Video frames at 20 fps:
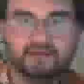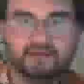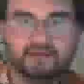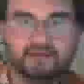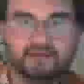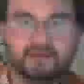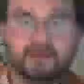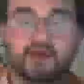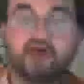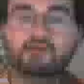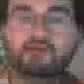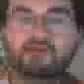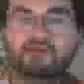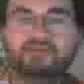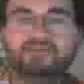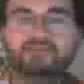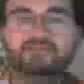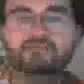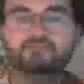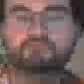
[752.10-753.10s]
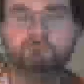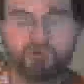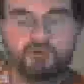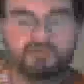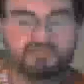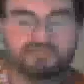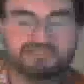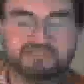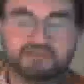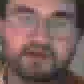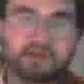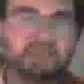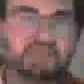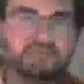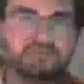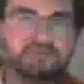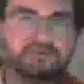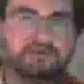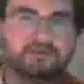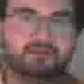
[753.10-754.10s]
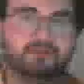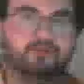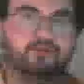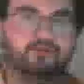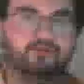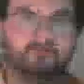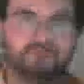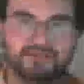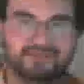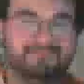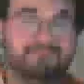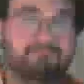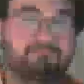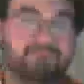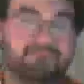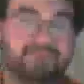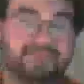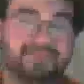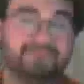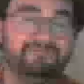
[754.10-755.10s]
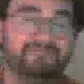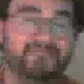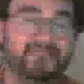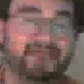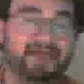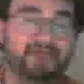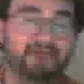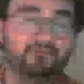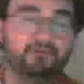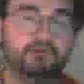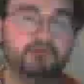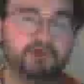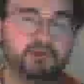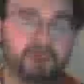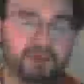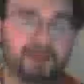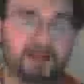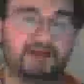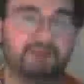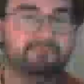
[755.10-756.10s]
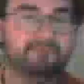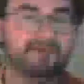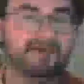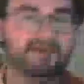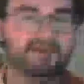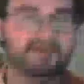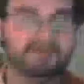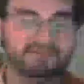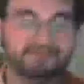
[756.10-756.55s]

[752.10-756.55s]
colonists wrote a document called the Mayflower Compact. It